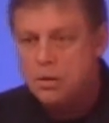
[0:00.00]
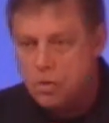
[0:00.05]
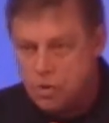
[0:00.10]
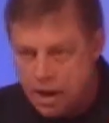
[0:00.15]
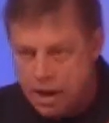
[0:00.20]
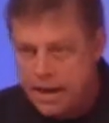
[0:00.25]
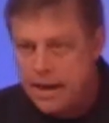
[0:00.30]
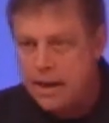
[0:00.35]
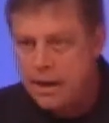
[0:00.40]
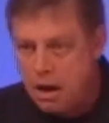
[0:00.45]

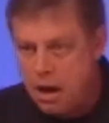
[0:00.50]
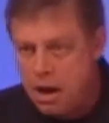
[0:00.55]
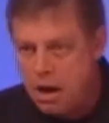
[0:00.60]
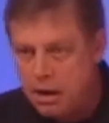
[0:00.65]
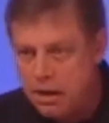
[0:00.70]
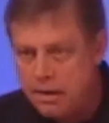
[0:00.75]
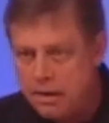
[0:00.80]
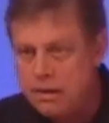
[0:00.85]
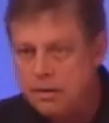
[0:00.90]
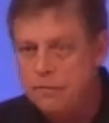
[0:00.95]
credit
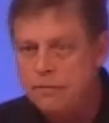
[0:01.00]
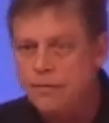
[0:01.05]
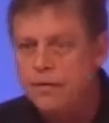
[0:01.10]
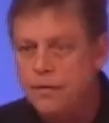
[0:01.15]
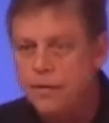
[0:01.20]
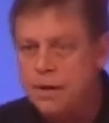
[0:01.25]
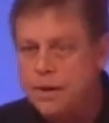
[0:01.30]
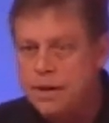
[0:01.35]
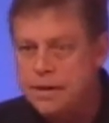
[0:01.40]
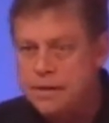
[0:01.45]
Colin
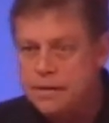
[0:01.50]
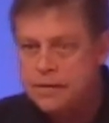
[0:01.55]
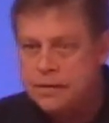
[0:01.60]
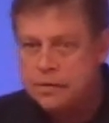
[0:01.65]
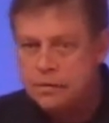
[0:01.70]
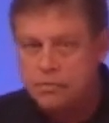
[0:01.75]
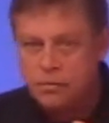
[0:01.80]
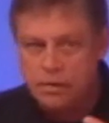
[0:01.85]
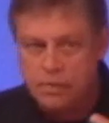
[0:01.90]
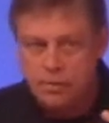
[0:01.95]
for
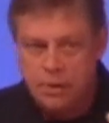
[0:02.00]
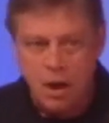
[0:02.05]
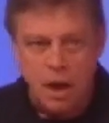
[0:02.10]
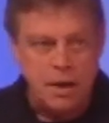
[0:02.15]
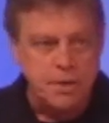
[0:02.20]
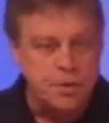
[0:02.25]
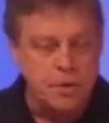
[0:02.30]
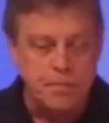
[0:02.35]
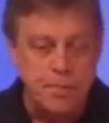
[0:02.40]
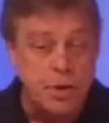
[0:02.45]
his
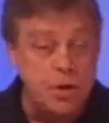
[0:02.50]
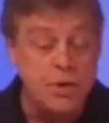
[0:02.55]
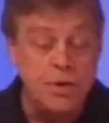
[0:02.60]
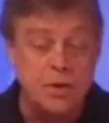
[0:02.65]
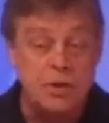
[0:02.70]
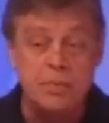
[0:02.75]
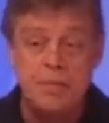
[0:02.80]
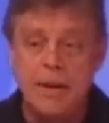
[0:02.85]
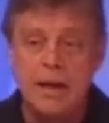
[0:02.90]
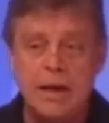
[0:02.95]

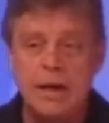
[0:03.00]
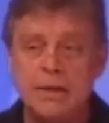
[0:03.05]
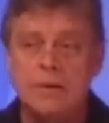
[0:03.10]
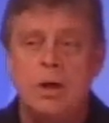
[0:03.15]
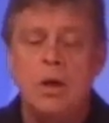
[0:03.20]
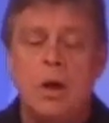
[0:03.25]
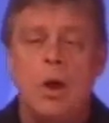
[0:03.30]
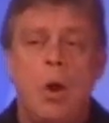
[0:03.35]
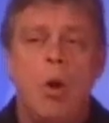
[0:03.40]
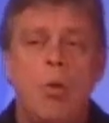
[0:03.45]
contributions, because
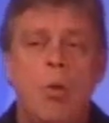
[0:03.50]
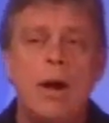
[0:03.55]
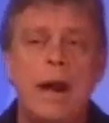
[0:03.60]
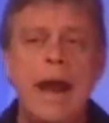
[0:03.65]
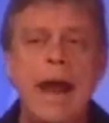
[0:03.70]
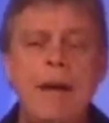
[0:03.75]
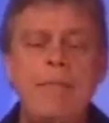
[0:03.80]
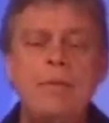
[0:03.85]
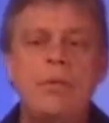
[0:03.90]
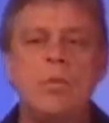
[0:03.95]
what
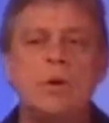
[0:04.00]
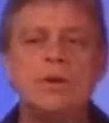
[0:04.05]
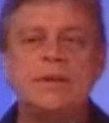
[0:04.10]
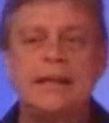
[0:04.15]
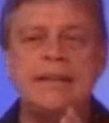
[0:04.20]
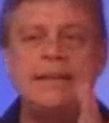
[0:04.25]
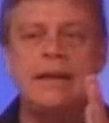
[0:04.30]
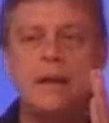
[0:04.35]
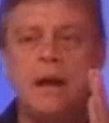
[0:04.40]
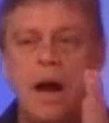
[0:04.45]
happened was
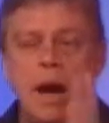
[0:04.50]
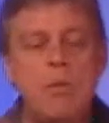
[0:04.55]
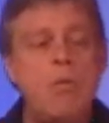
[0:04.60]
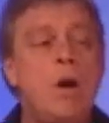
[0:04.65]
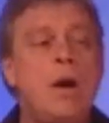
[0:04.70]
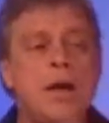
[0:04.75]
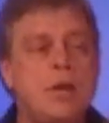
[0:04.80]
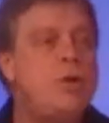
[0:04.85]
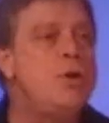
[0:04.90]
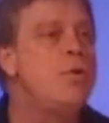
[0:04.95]
I said, I
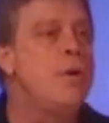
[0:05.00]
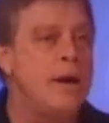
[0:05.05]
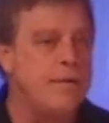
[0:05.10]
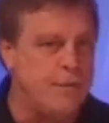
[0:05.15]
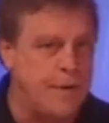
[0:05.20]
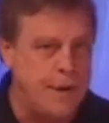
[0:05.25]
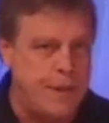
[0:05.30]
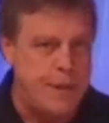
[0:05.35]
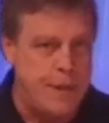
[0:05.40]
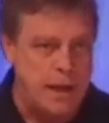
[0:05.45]
want to do
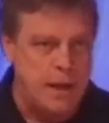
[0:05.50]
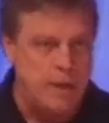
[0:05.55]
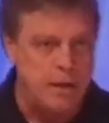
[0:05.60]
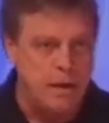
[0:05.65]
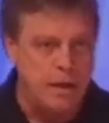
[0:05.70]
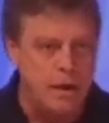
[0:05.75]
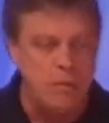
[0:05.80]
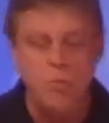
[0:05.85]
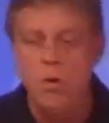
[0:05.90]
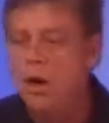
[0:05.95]
everything.
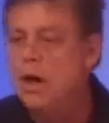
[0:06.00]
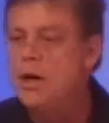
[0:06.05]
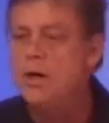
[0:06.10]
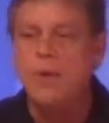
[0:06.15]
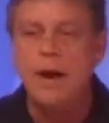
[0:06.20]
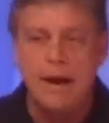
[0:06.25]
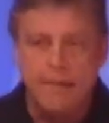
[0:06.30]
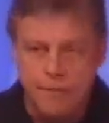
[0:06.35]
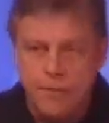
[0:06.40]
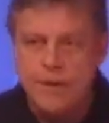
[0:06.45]
I want to
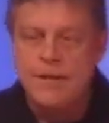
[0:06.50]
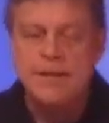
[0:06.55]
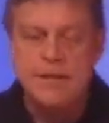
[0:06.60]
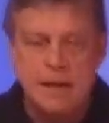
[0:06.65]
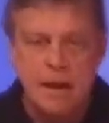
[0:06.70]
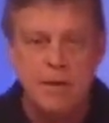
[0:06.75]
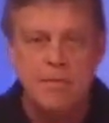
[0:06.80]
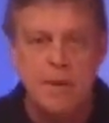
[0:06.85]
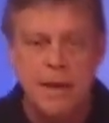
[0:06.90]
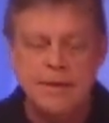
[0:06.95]
do every
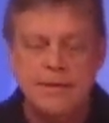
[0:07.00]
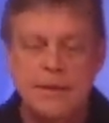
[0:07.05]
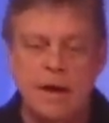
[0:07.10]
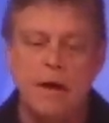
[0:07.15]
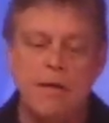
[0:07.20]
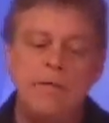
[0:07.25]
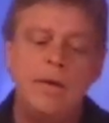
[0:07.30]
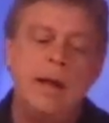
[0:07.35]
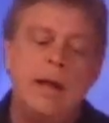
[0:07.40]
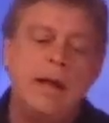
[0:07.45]
stunt
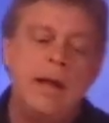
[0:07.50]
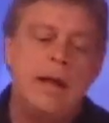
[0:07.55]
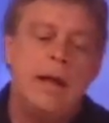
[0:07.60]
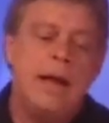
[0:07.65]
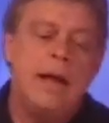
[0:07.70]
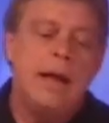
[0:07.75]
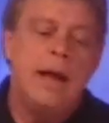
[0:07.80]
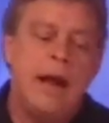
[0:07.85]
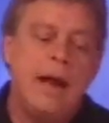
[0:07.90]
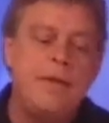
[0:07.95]
myself.
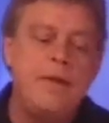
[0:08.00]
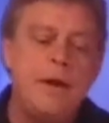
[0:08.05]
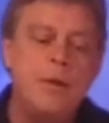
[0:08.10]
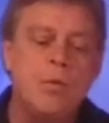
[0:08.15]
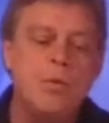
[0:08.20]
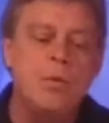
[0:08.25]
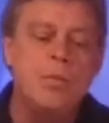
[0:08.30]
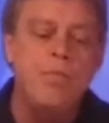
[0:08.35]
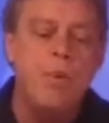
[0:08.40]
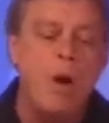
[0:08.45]
And
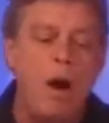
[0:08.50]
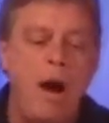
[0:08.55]
there were